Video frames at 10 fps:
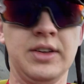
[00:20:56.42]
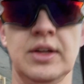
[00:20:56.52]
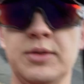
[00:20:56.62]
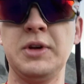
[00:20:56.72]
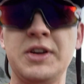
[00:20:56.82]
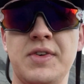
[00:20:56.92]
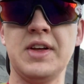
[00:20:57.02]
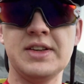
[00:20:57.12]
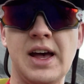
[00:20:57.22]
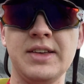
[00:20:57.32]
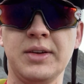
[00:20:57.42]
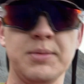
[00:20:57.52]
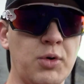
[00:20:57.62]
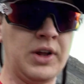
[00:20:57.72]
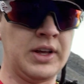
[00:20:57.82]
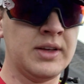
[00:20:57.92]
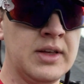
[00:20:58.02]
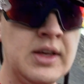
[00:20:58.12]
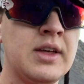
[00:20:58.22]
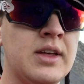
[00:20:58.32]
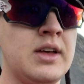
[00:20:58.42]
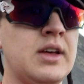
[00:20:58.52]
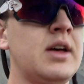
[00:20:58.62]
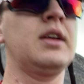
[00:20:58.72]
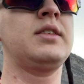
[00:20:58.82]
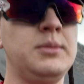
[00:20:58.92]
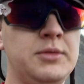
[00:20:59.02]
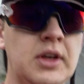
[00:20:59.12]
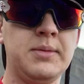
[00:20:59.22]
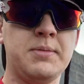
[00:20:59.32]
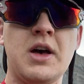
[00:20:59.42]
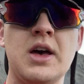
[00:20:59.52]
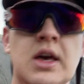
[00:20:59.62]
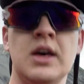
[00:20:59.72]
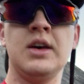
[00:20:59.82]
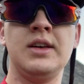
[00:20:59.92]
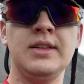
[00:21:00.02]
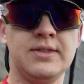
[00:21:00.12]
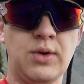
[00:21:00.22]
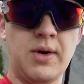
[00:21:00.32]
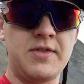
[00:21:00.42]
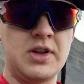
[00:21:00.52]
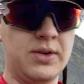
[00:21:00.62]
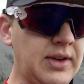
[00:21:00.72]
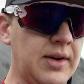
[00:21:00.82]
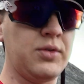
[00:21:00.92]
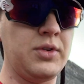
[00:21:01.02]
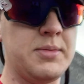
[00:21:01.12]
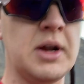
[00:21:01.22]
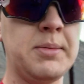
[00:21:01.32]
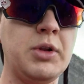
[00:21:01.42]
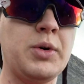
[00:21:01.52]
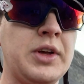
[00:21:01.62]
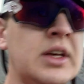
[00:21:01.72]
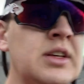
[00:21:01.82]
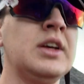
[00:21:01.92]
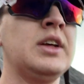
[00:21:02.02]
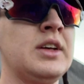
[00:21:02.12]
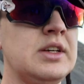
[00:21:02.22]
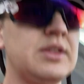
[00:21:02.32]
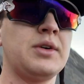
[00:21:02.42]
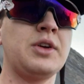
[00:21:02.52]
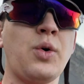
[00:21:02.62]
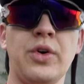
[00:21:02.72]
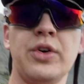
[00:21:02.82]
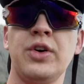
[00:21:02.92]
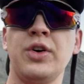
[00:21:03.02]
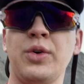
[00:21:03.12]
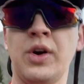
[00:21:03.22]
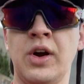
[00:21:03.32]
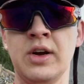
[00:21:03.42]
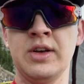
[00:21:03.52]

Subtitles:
it's been a fantastic morning. Seems like my Instagram videos haven't really been uploading either in order or